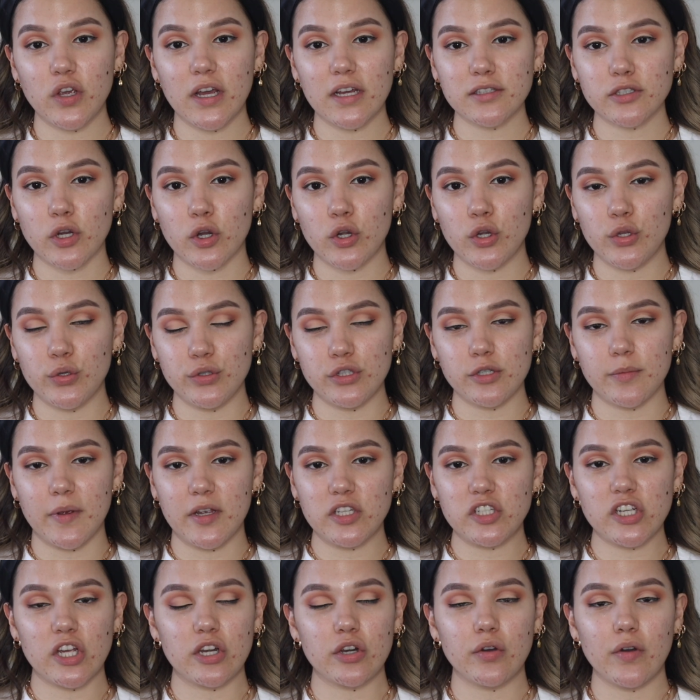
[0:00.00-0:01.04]
you guys are new to my
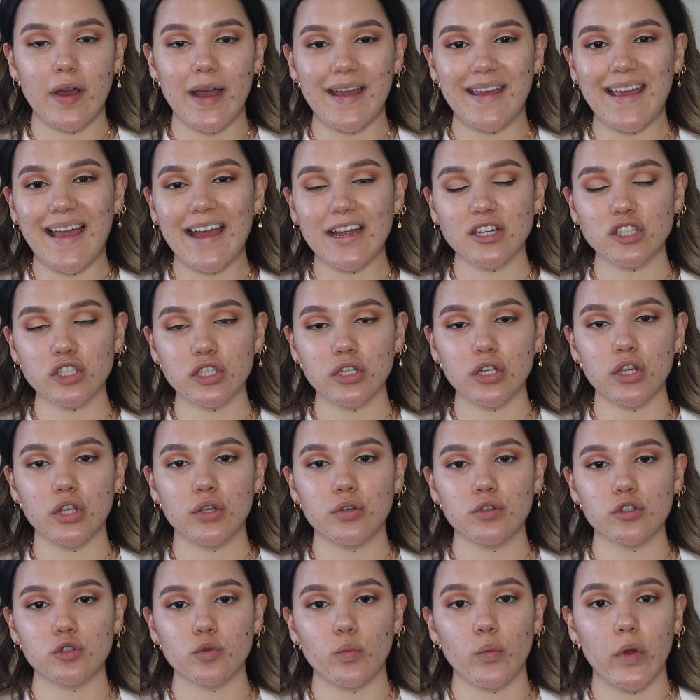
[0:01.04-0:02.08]
channel, I actually
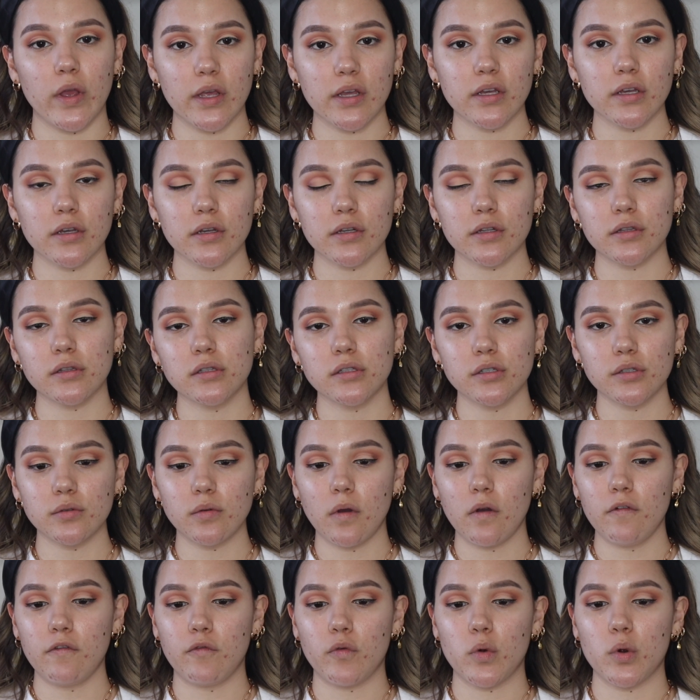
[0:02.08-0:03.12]
use wig
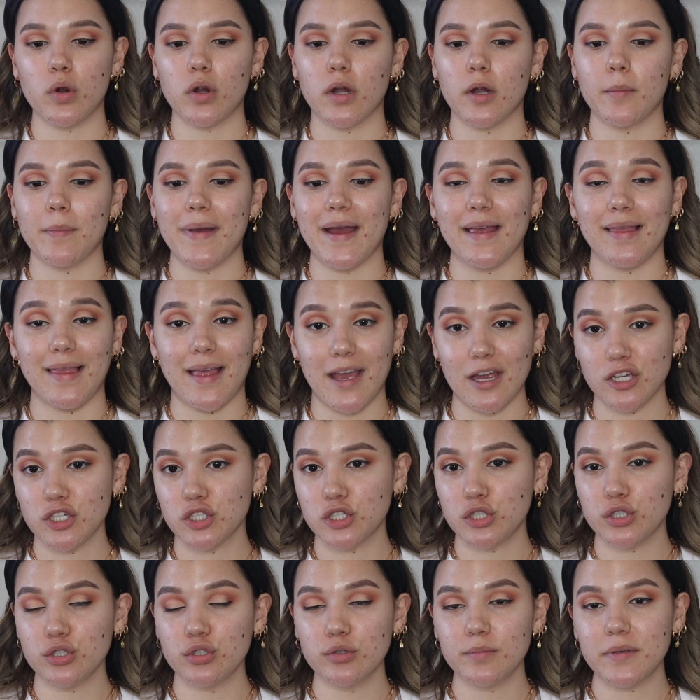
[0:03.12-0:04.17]
glue for my lash
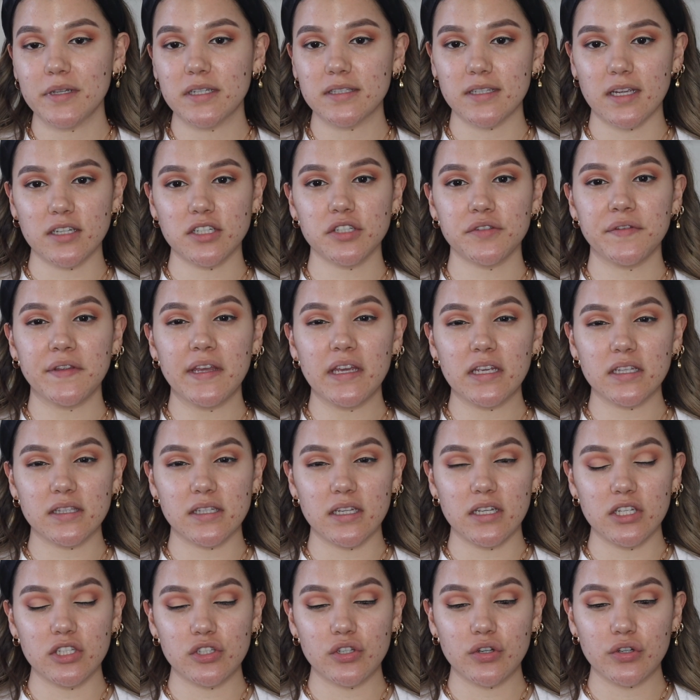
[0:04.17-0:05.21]
glue because I just feel like
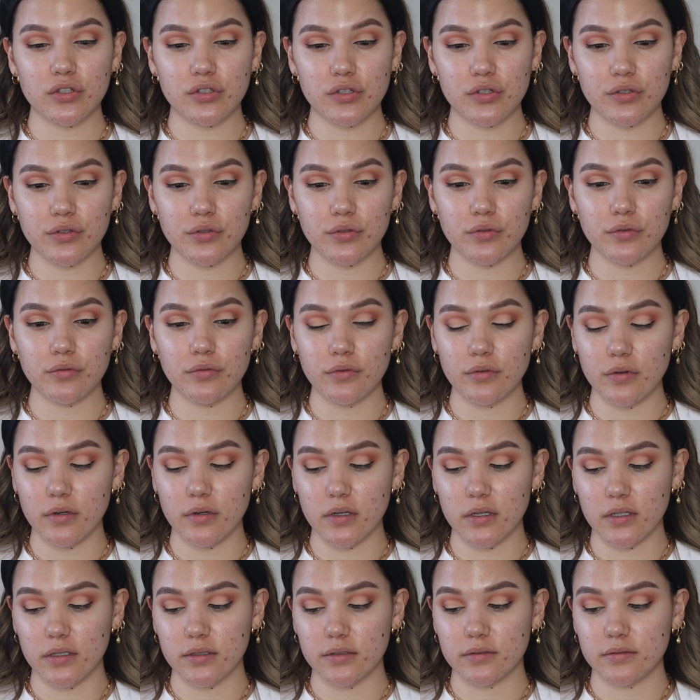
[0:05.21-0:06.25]
it's easier to
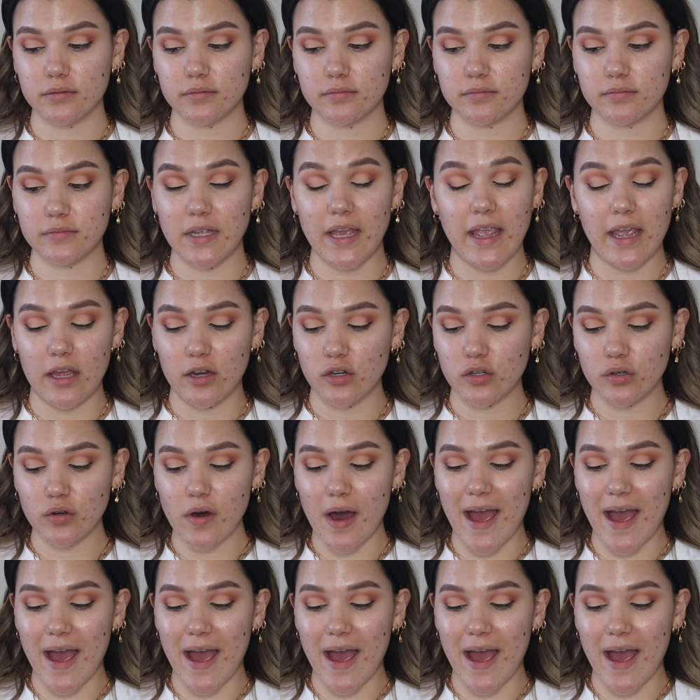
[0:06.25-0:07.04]
handle.